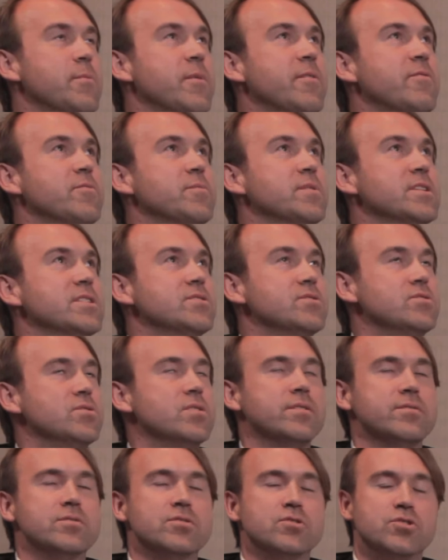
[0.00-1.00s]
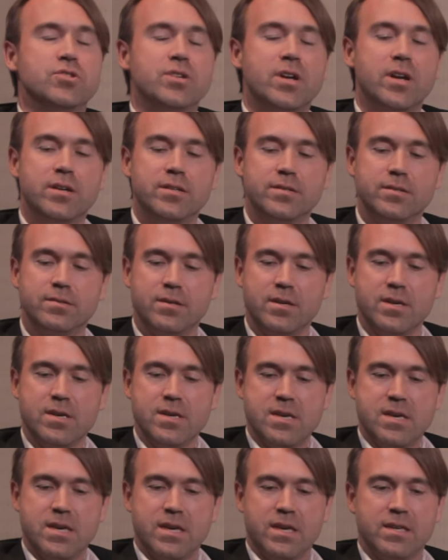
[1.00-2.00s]
up for me as you shared is
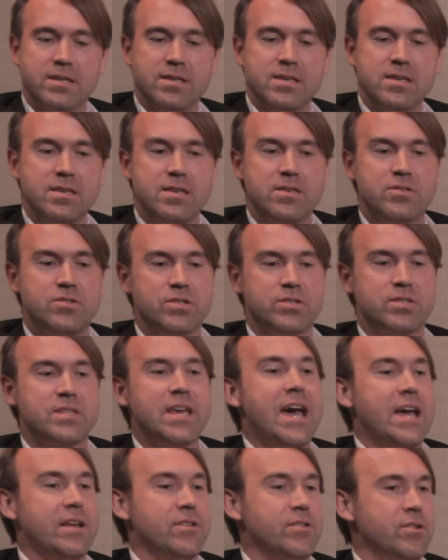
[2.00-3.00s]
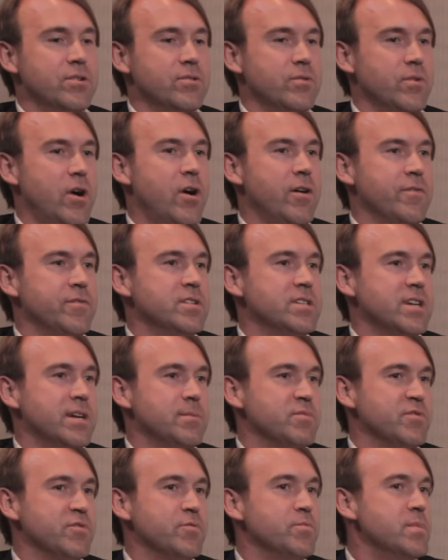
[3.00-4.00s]
just that, oftentimes
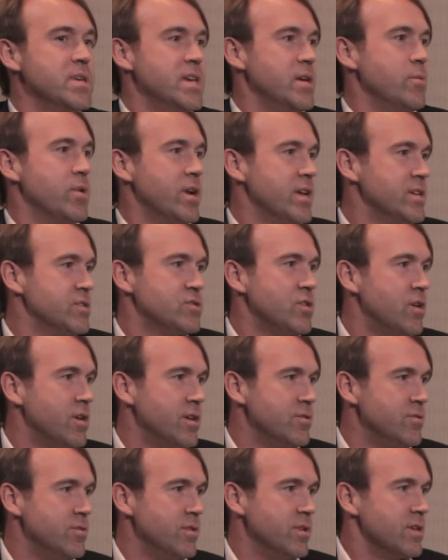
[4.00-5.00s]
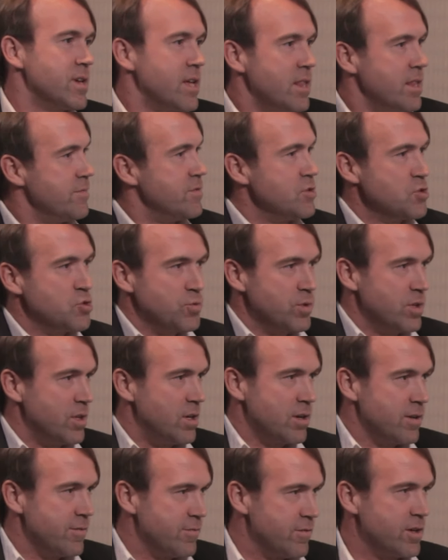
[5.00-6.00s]
for me, when I started I lived in Sri
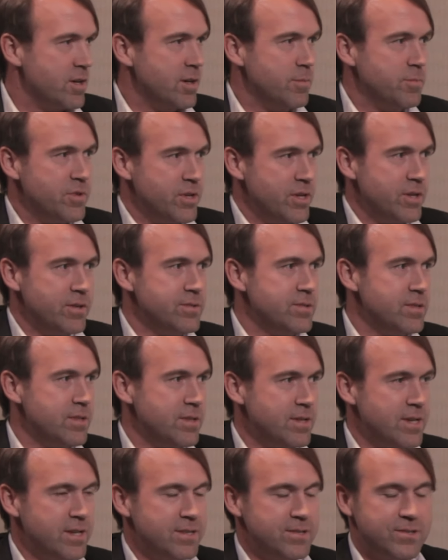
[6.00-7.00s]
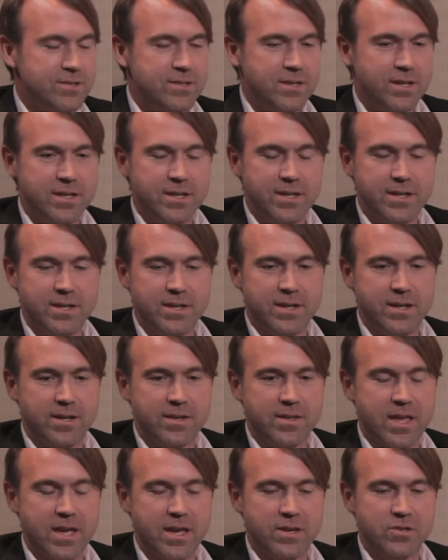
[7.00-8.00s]
Lanka for a couple of years and studied
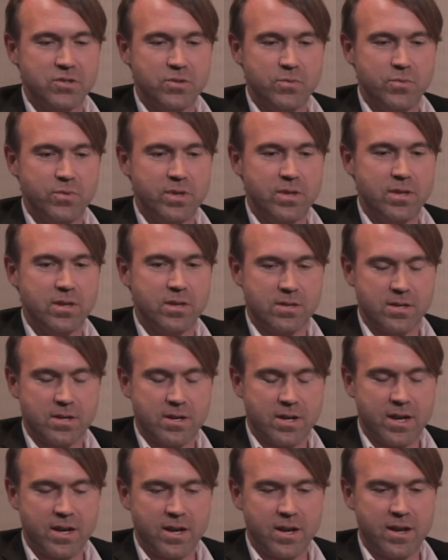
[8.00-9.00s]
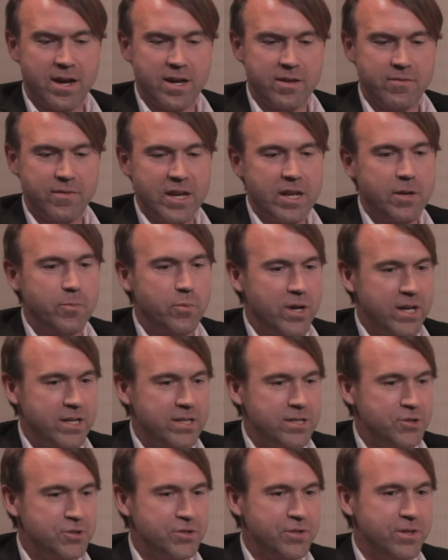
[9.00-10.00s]
actually with an Ayurvedic
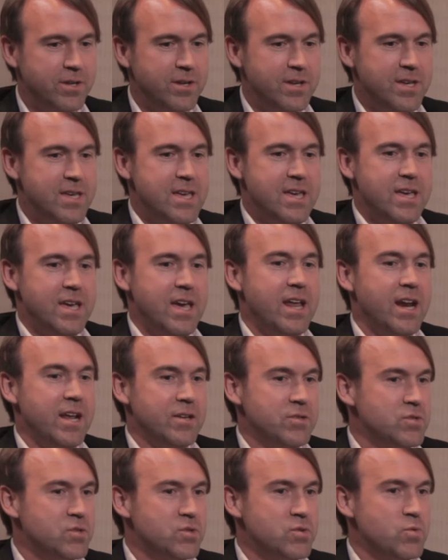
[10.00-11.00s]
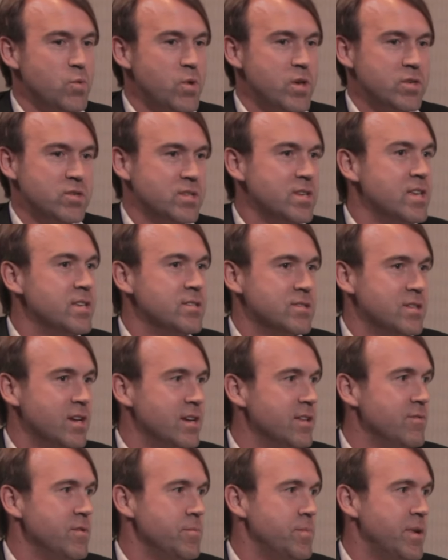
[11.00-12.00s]
practitioner. Okay. And it's in
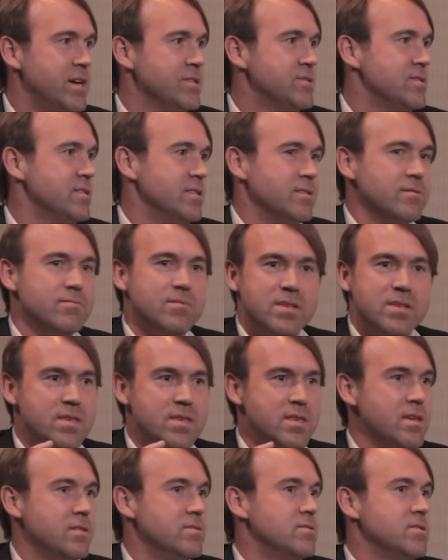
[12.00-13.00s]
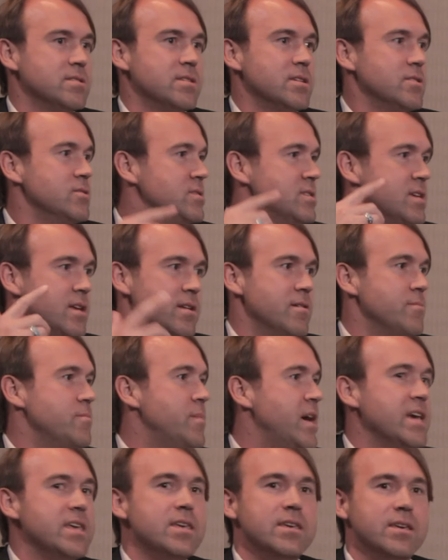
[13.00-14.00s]
studying Vipassana, just like you said,
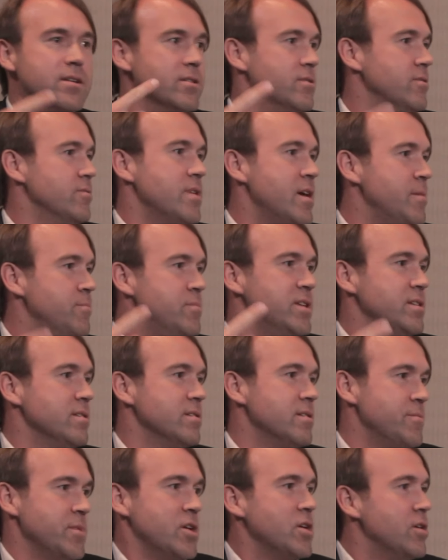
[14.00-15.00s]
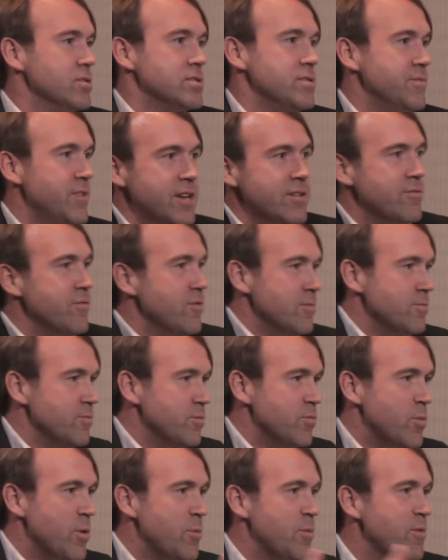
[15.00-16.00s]
my ego had been cultivated
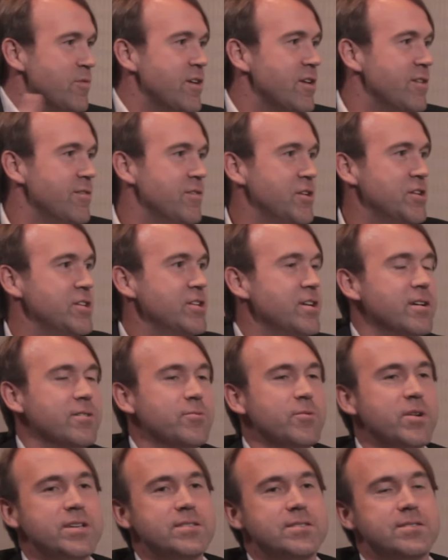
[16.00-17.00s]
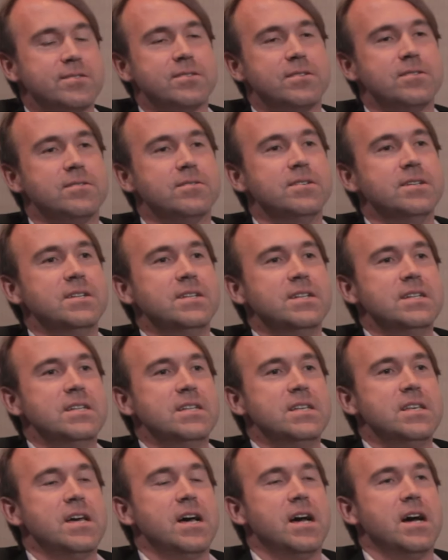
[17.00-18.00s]
when we're very, very young, right? Yeah. So
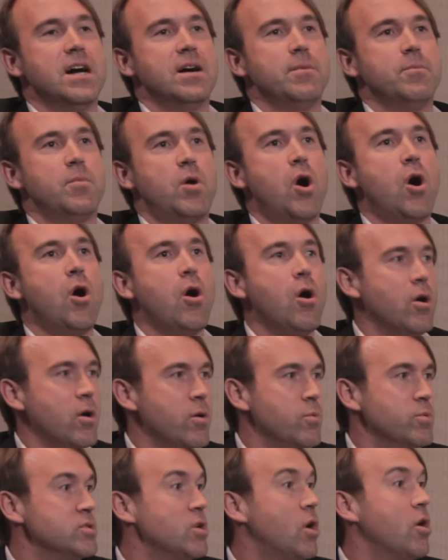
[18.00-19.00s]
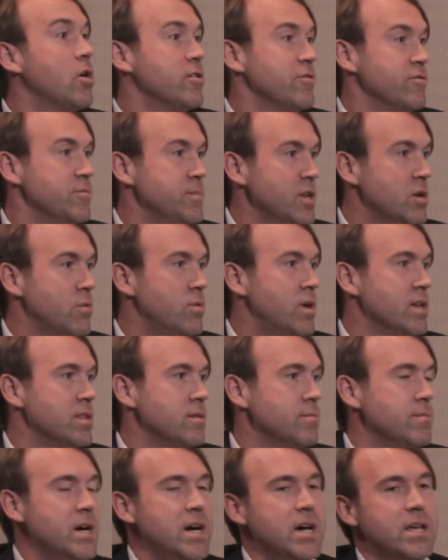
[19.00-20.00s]
it was harder for me to quiet the
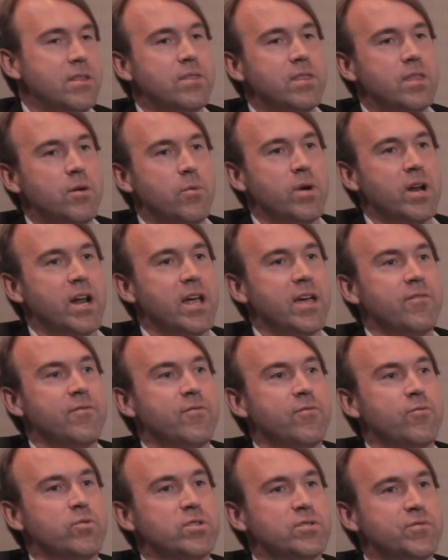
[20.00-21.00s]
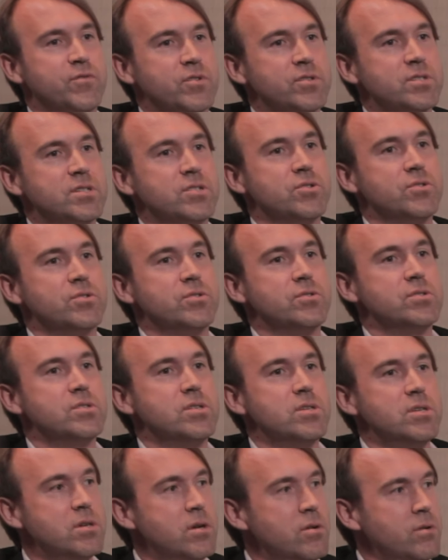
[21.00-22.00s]
mind. Then when I was first introduced to
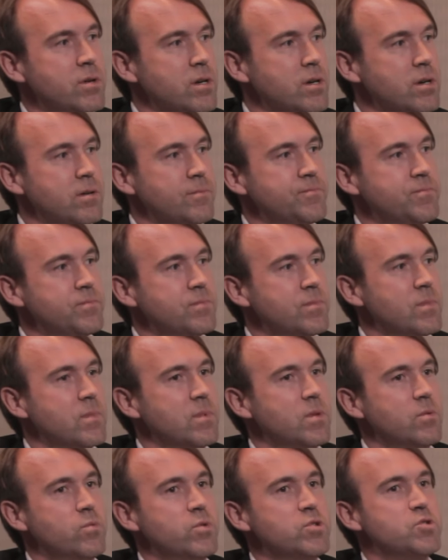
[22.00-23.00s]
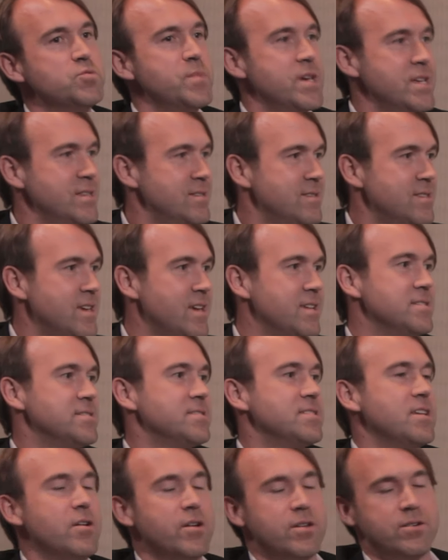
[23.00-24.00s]
yoga, which made sense,
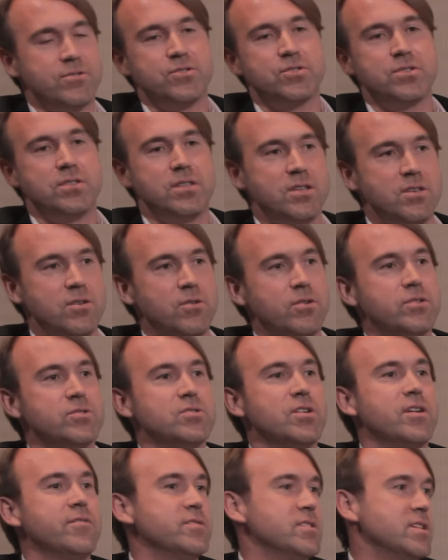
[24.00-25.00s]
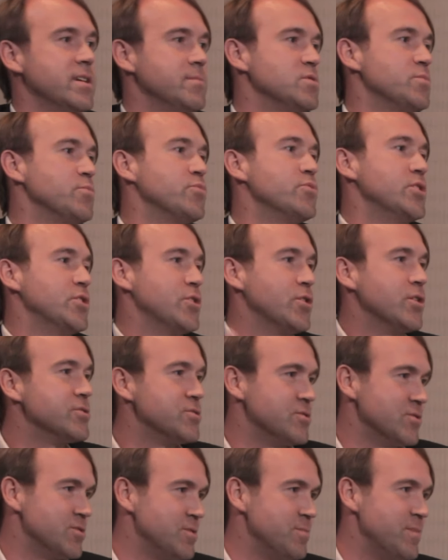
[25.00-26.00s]
now I understood that yoga is oftentimes a
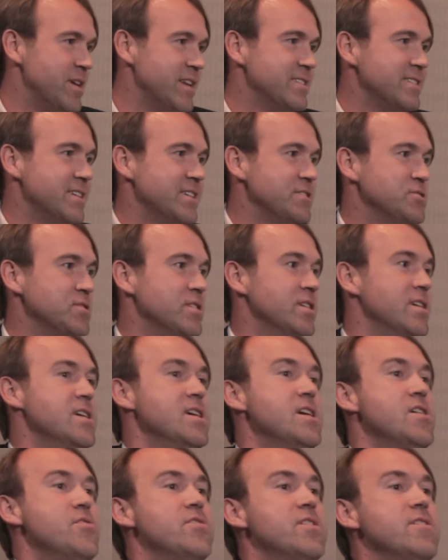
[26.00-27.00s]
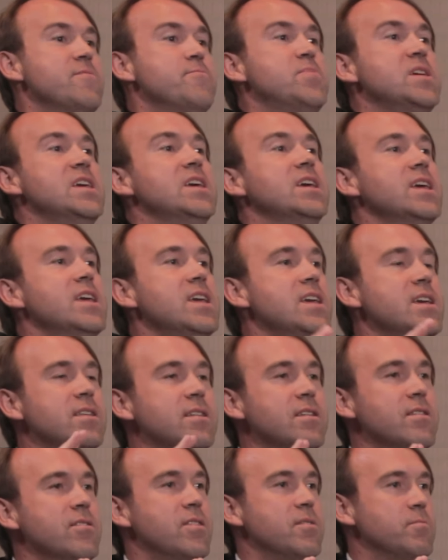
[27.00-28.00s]
precursor to meditation. Okay. Being
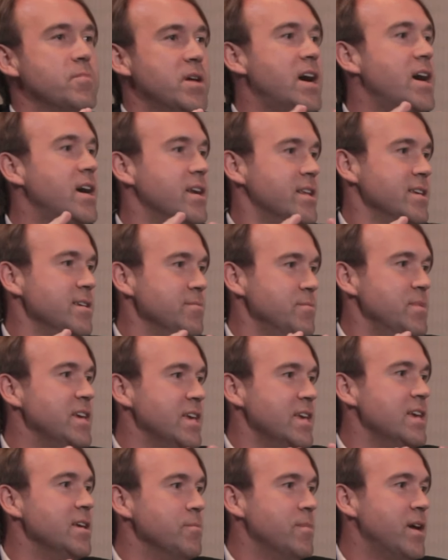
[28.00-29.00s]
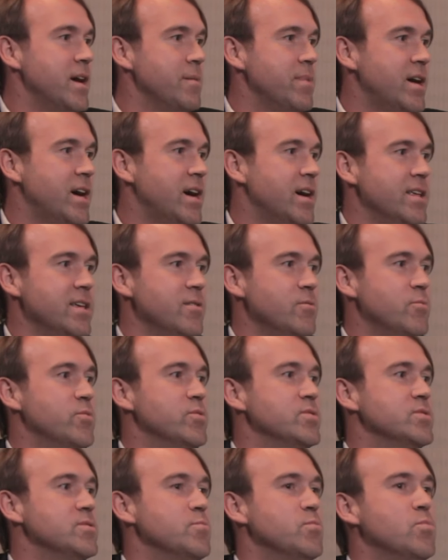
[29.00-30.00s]
in the body, being in my body it
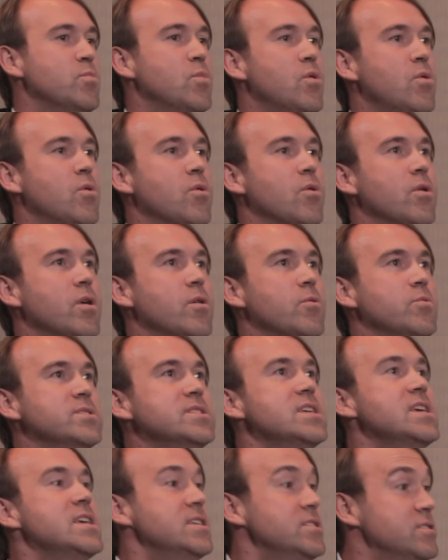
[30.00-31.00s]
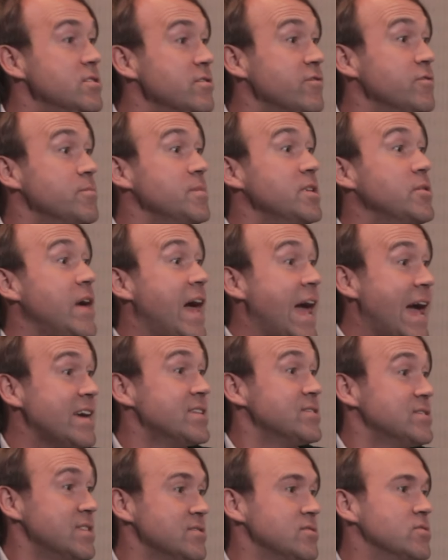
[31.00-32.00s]
was easier for me to
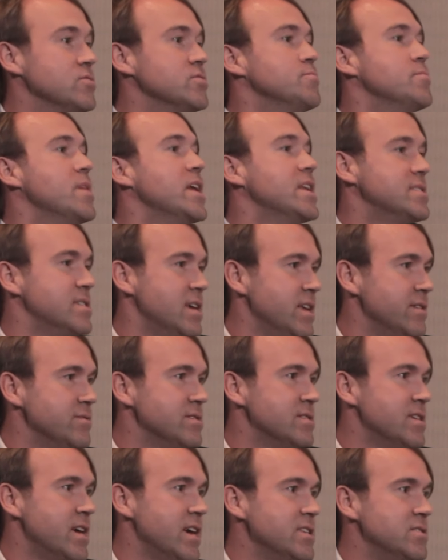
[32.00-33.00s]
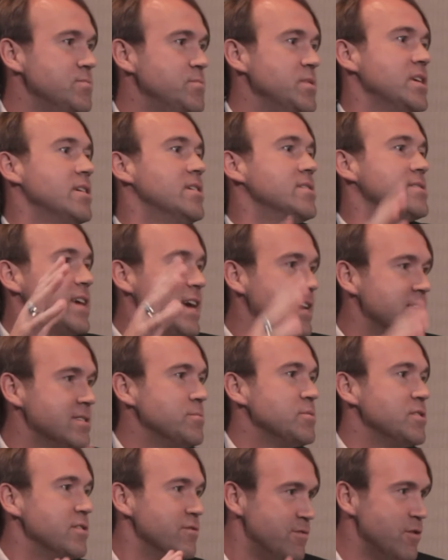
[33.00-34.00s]
access those meditative states because I had
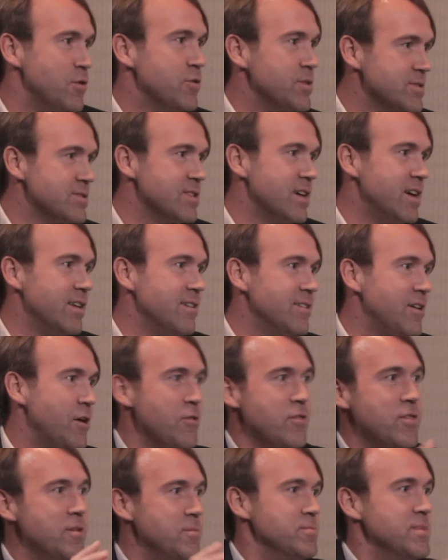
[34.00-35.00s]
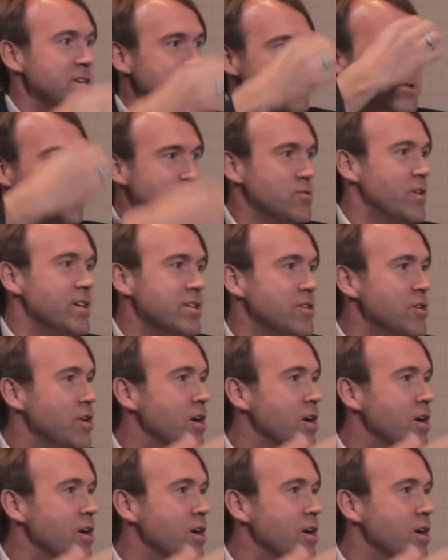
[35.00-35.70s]
something to focus on other than me just trying,